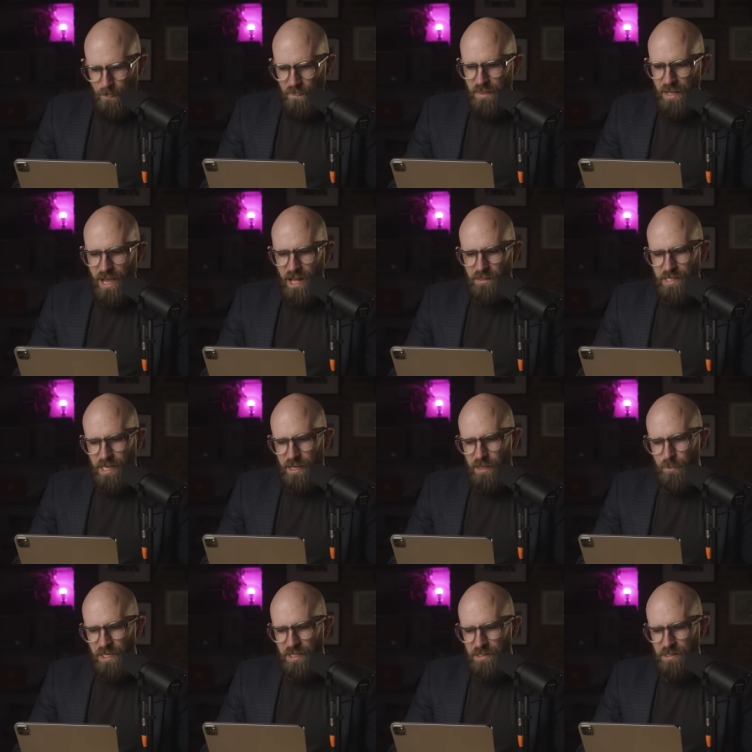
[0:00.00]
The owl's head
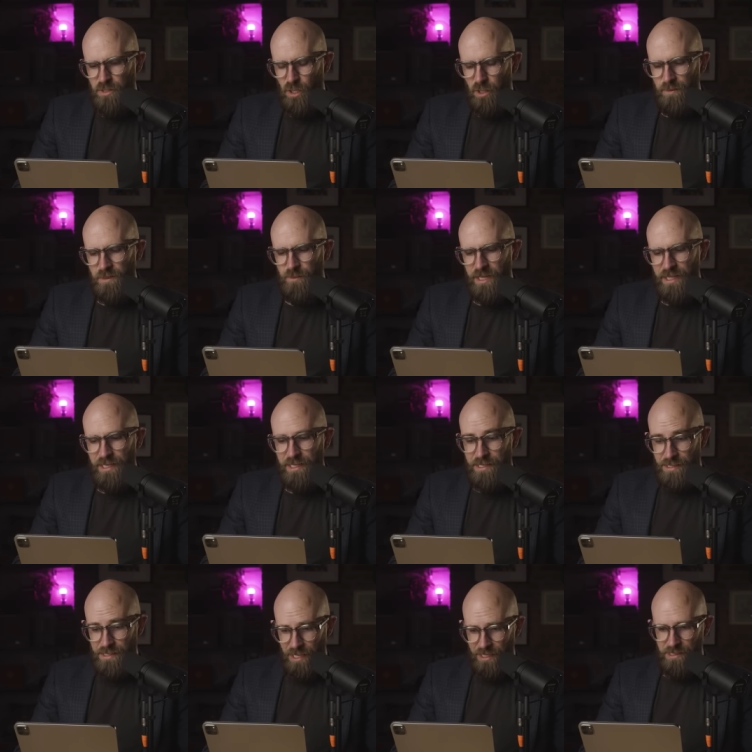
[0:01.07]
appears topped by a
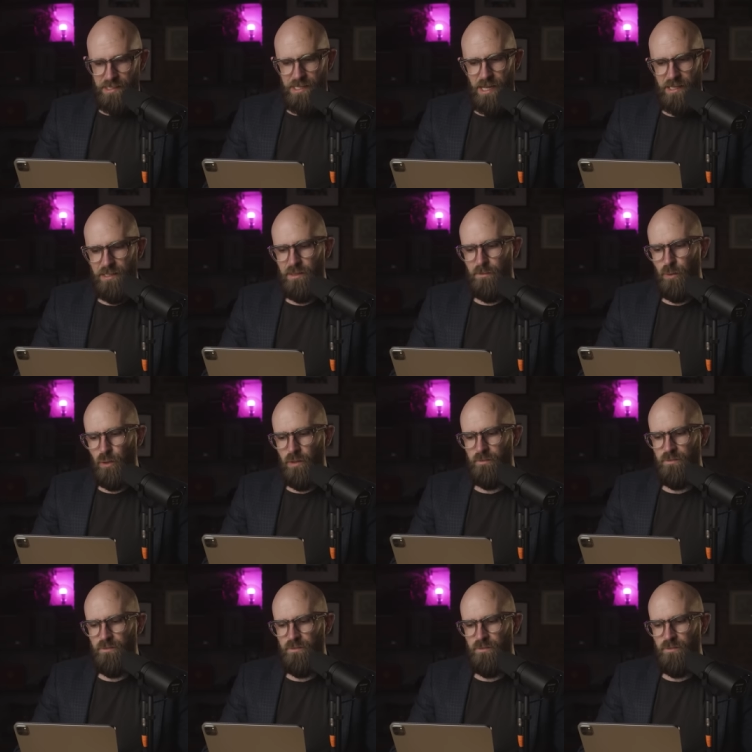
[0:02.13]
dunsat and the poor